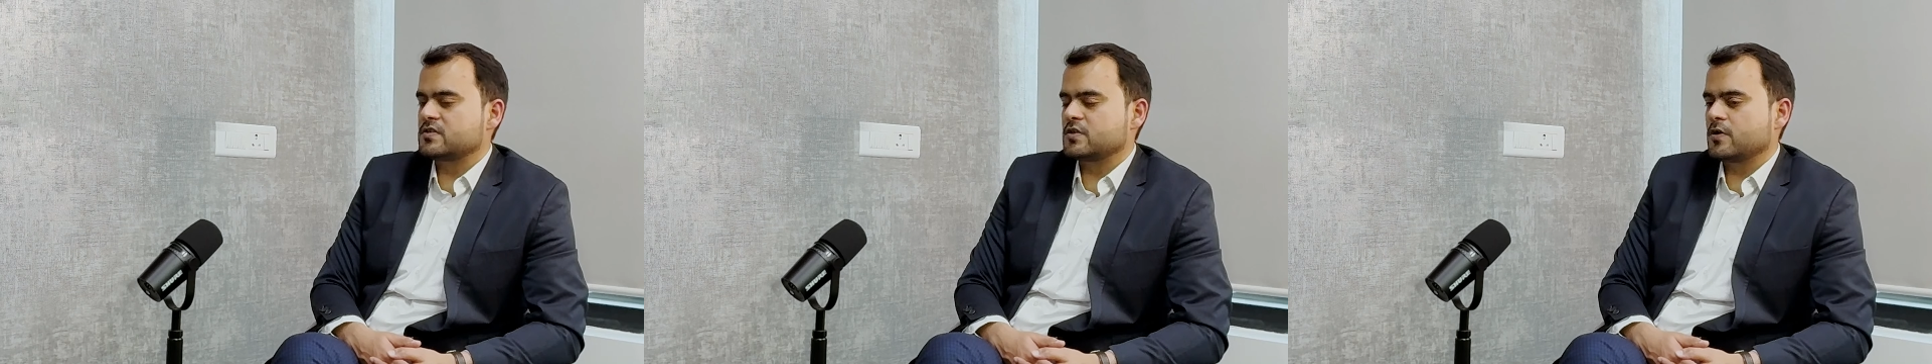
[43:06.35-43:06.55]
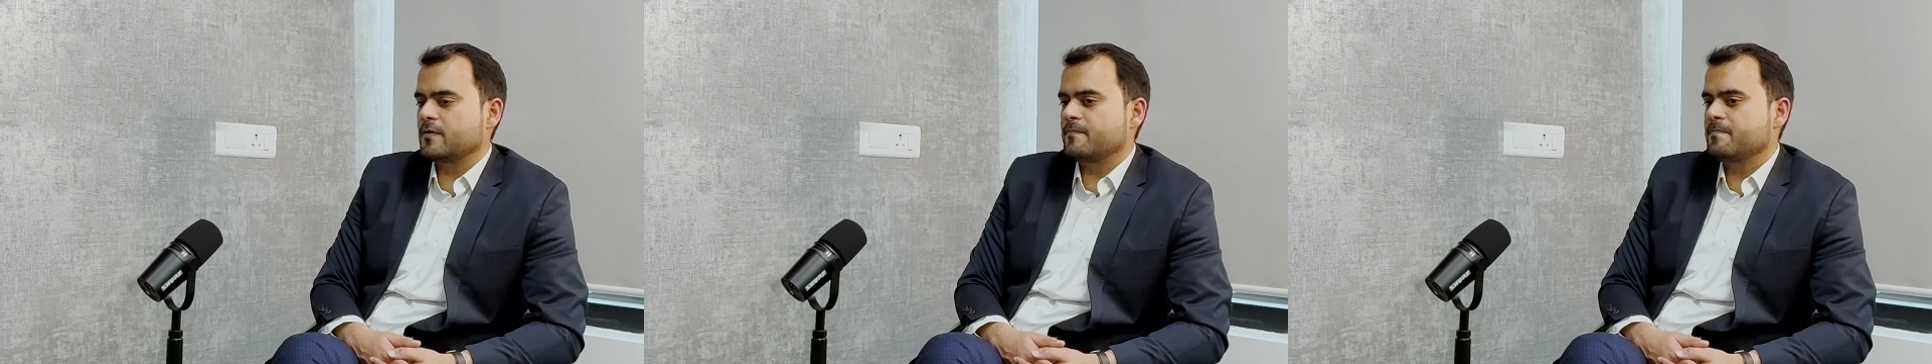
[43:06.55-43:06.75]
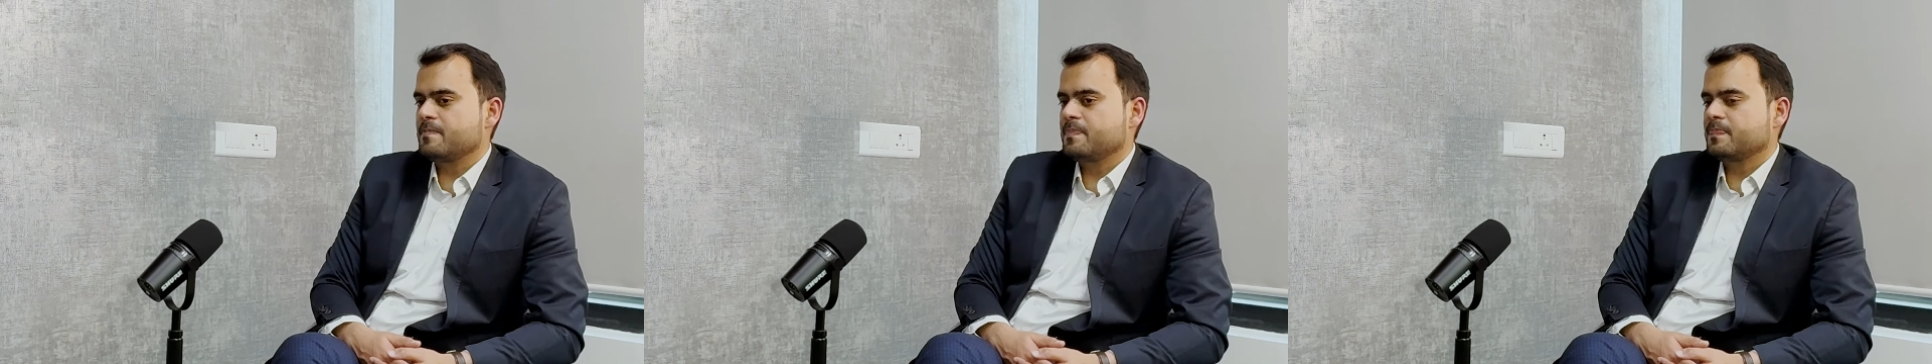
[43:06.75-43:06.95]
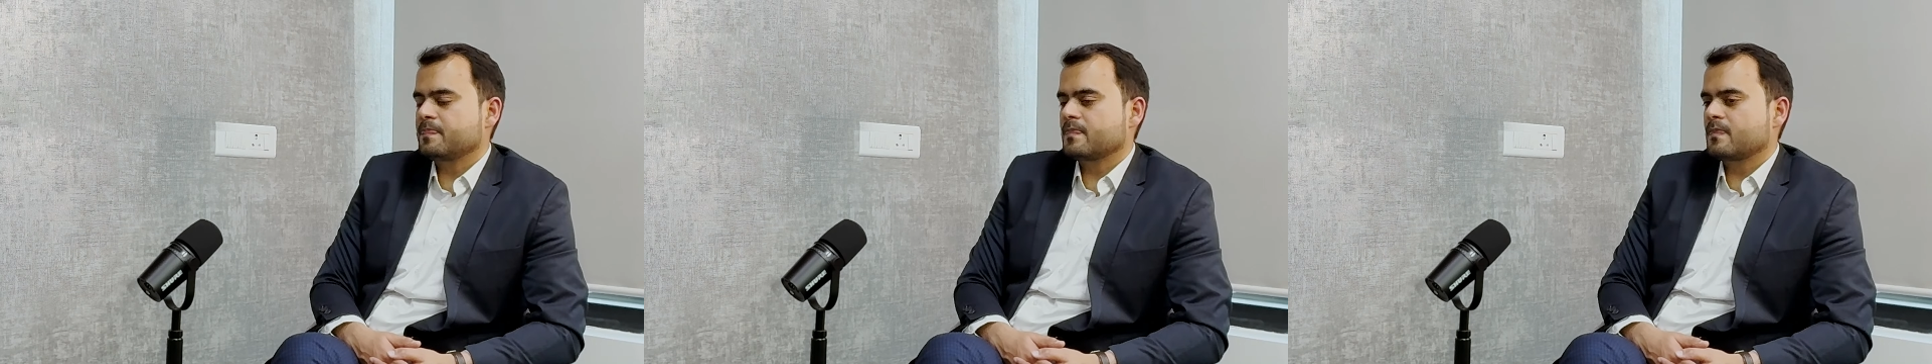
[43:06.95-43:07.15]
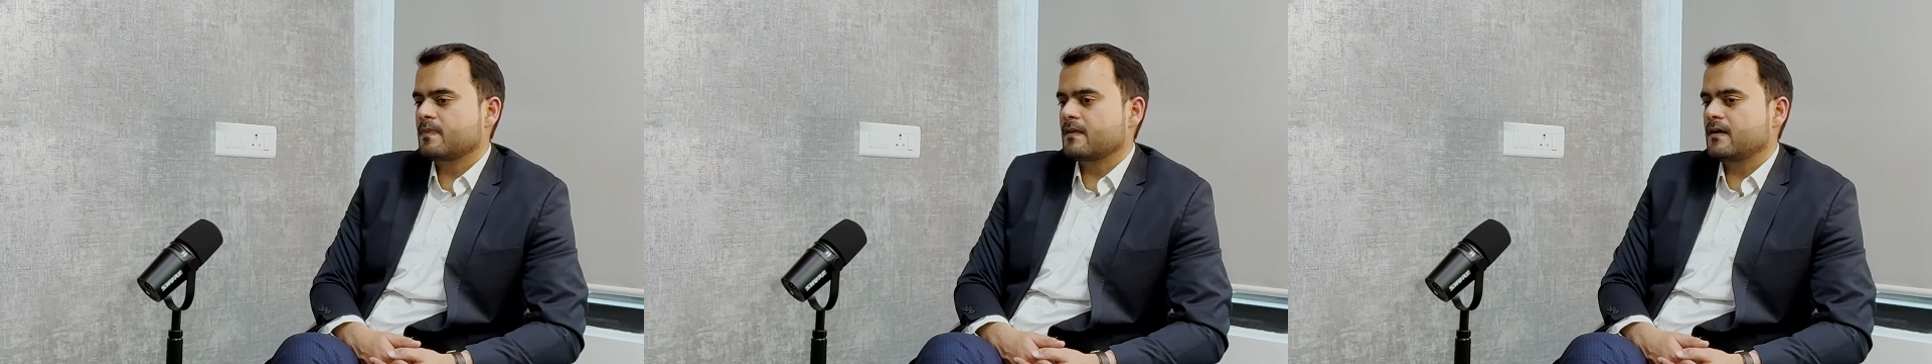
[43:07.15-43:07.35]
So
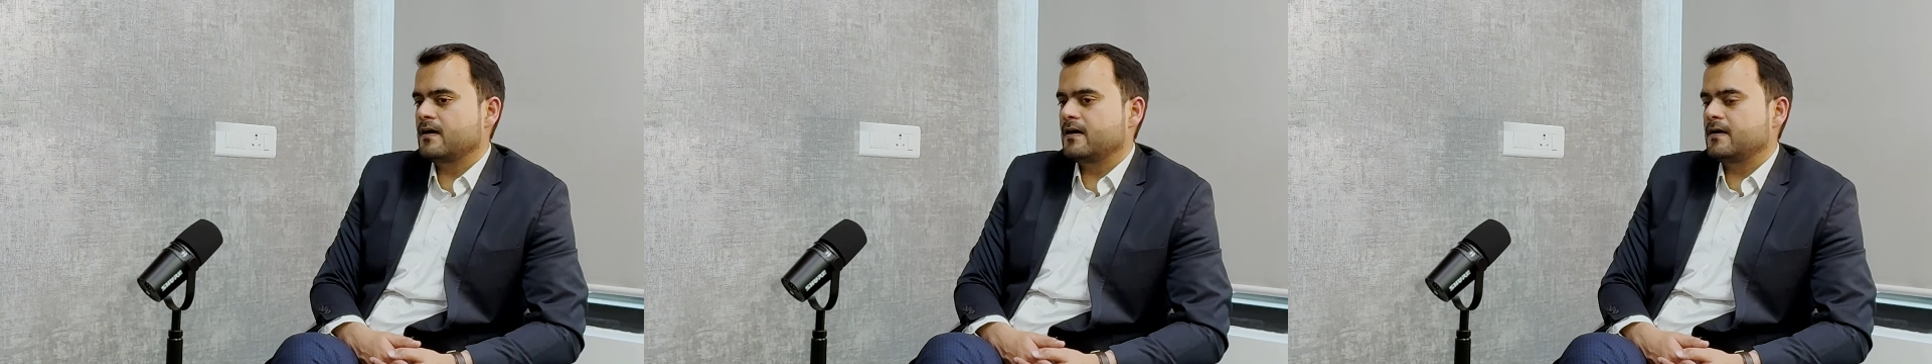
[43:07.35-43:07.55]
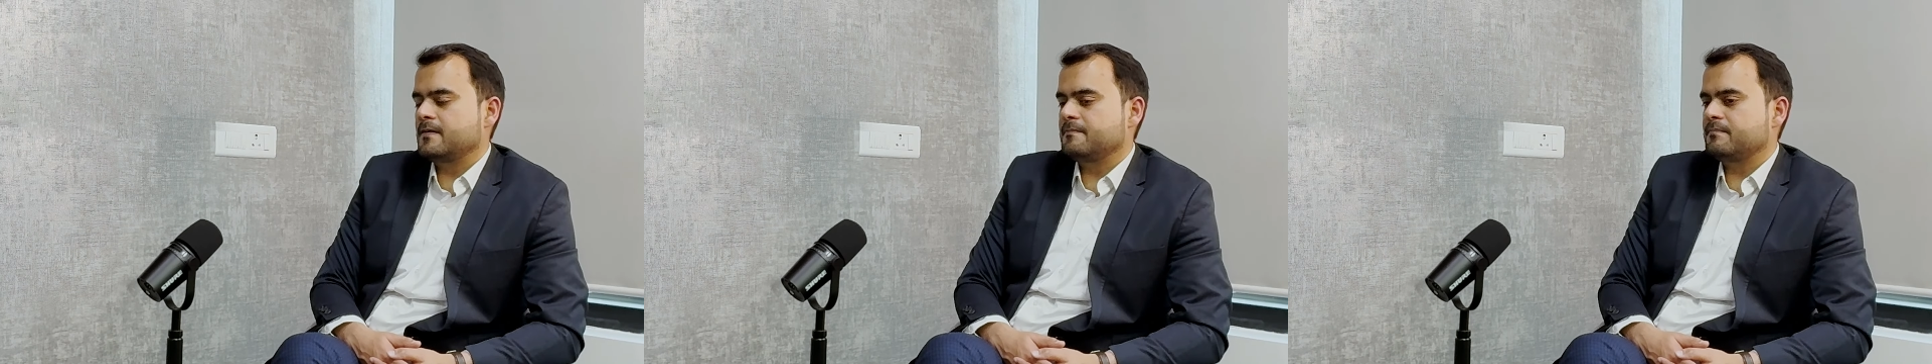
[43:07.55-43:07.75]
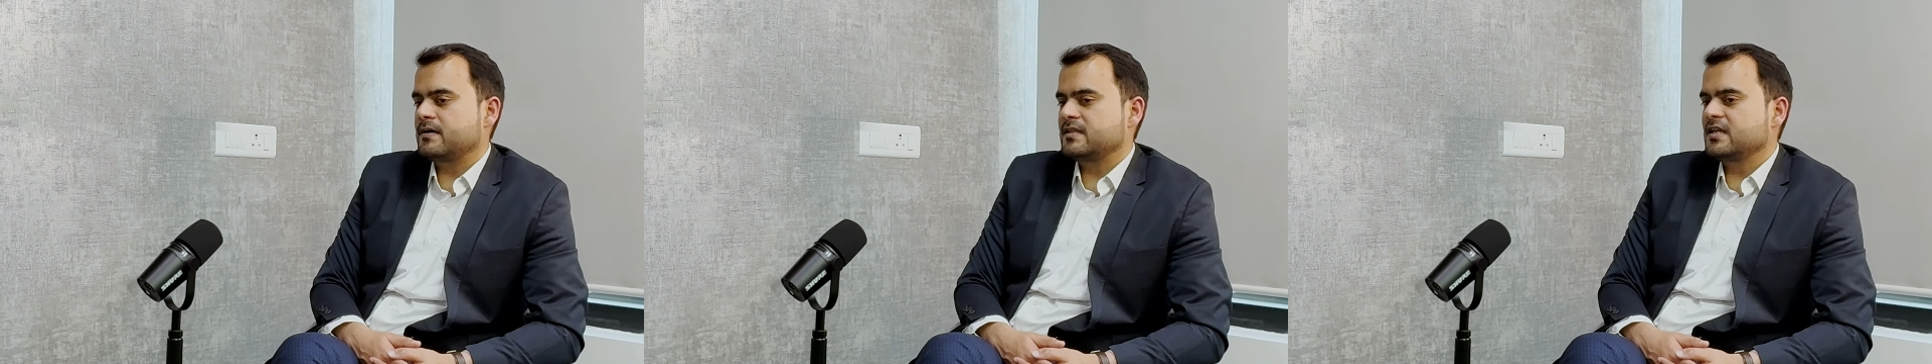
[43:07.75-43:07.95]
I